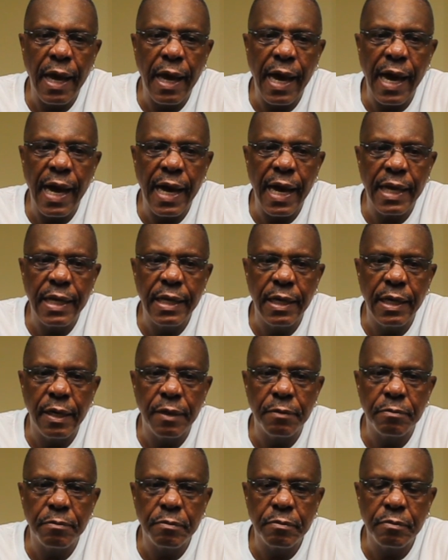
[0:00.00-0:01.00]

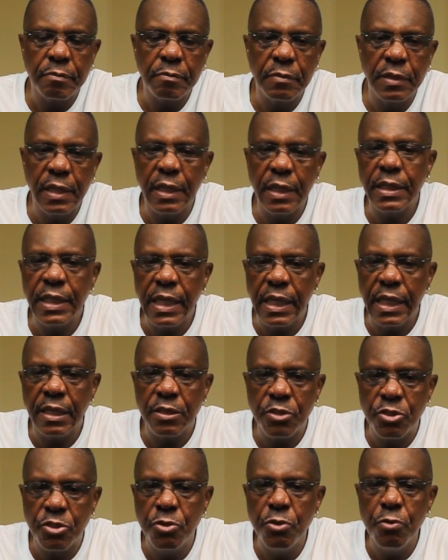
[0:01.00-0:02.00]
I didn't get
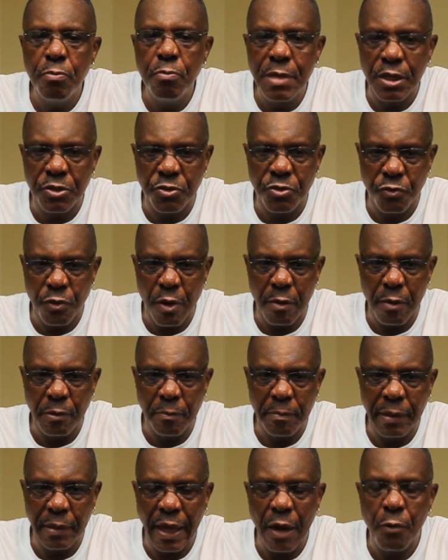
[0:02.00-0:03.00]
in too much trouble,
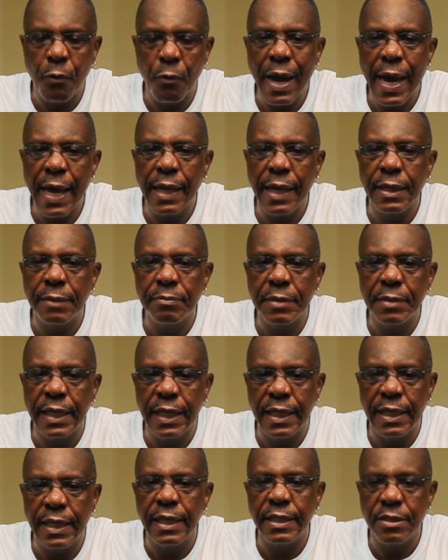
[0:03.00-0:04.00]
but I wound up
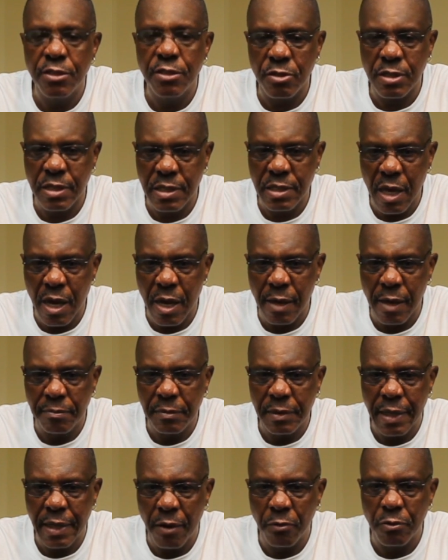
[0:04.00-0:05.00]
getting into
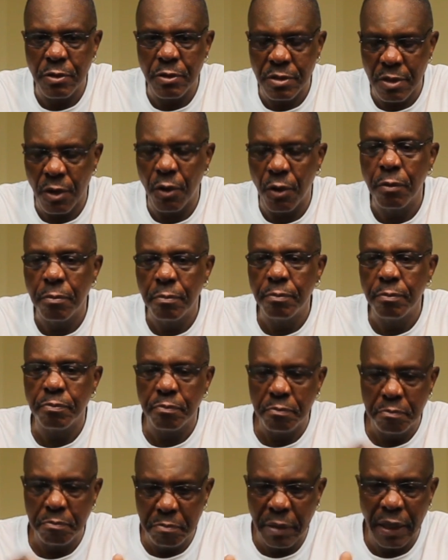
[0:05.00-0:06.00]
some that was a
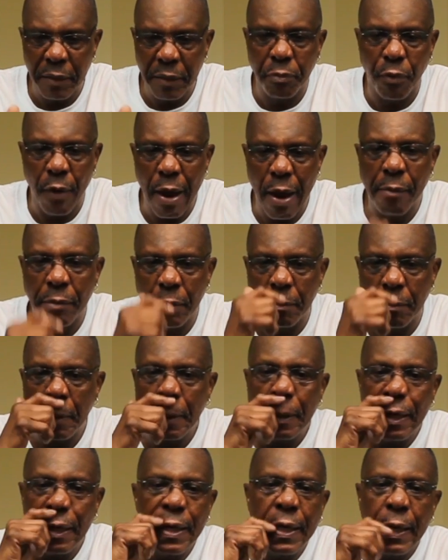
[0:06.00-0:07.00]
big problem.
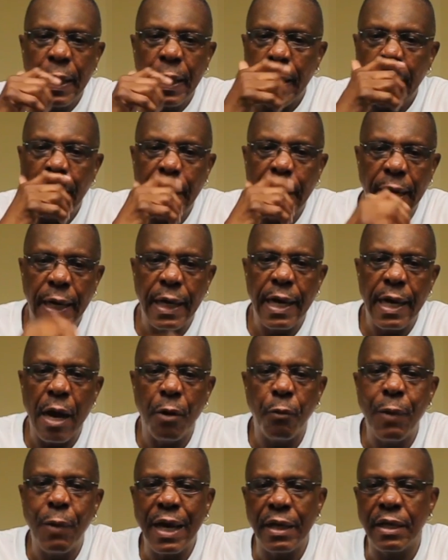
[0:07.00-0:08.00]
I
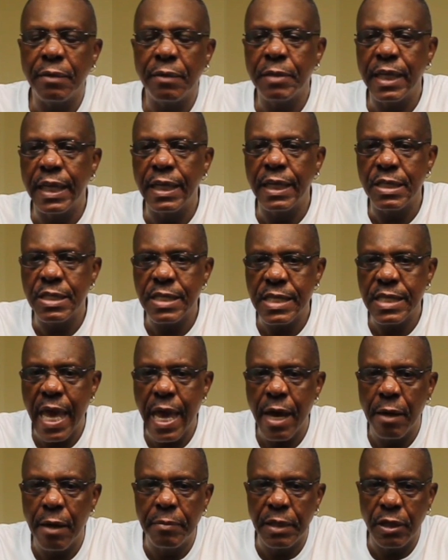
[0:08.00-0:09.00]
wound up getting
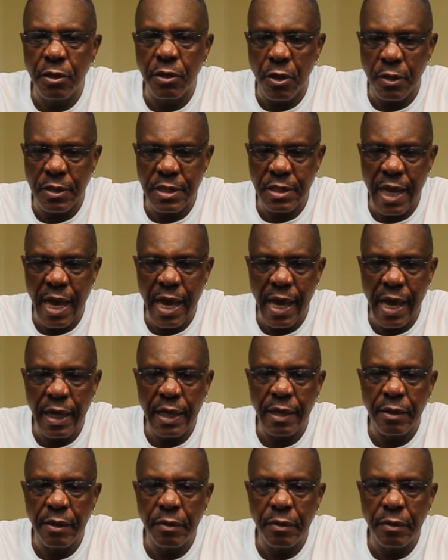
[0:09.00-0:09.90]
stabbed because I